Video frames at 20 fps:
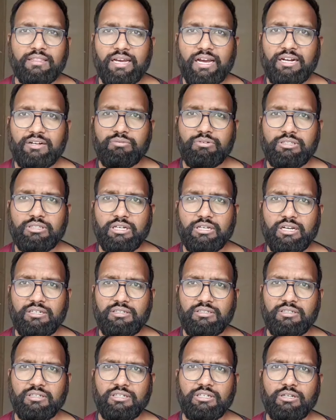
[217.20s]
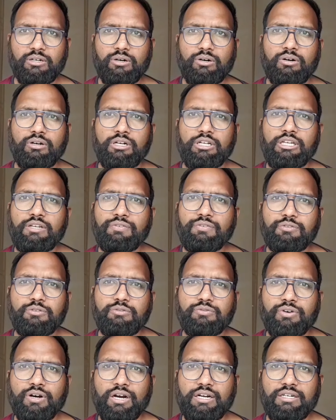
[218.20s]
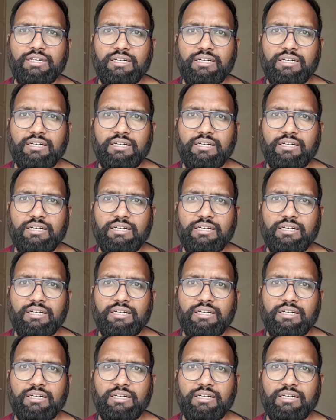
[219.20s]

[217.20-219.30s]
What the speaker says: that visa category, or if you find